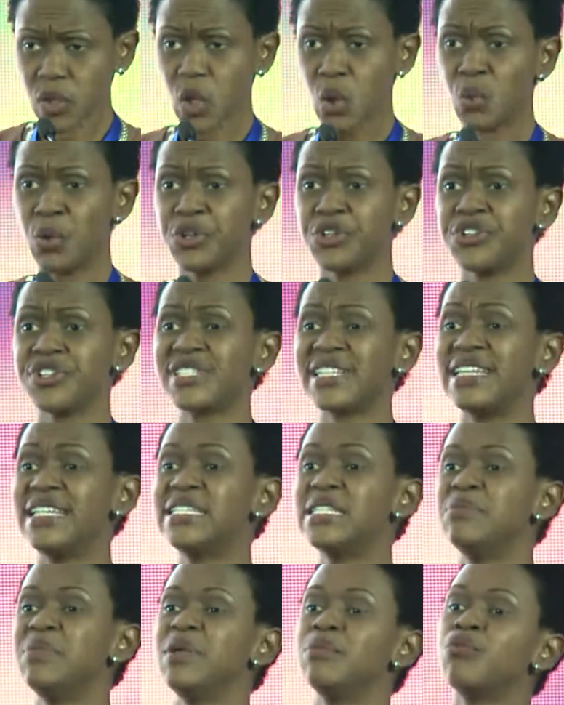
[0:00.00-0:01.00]
where there's a
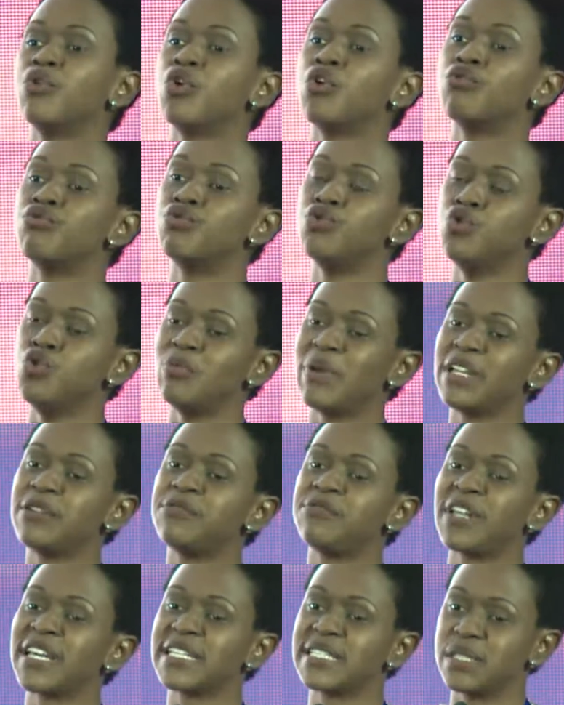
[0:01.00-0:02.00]
little bit more room and
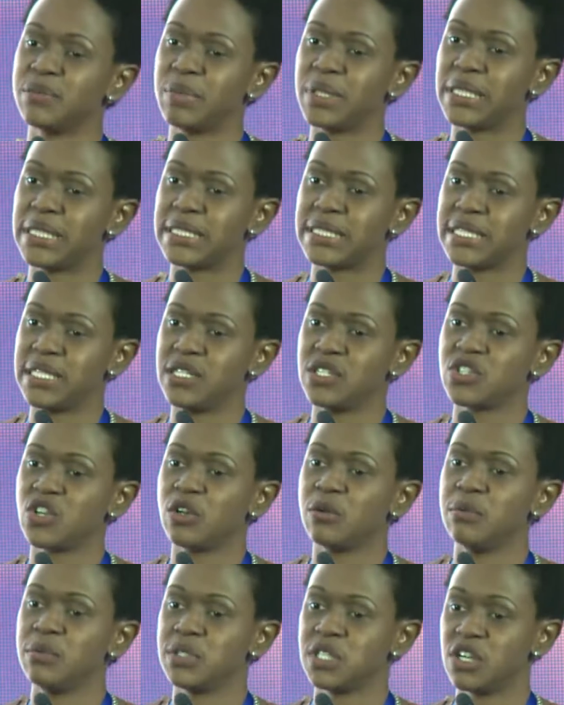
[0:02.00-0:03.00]
flexibility in
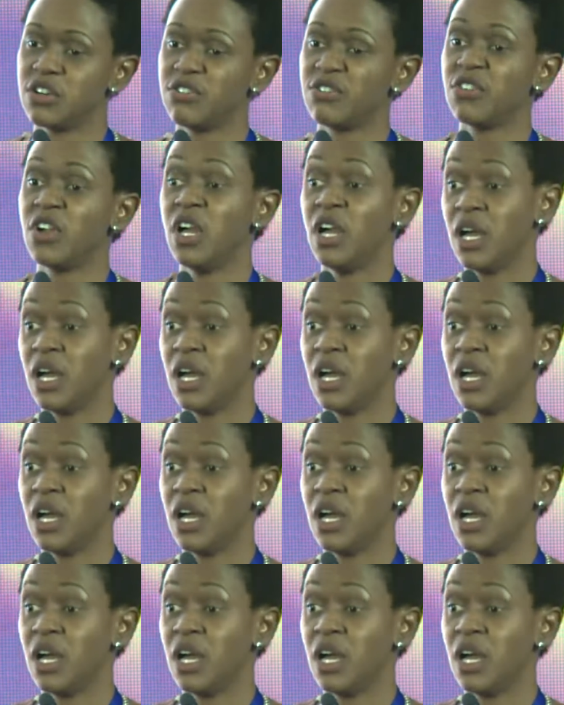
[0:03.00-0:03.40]
terms of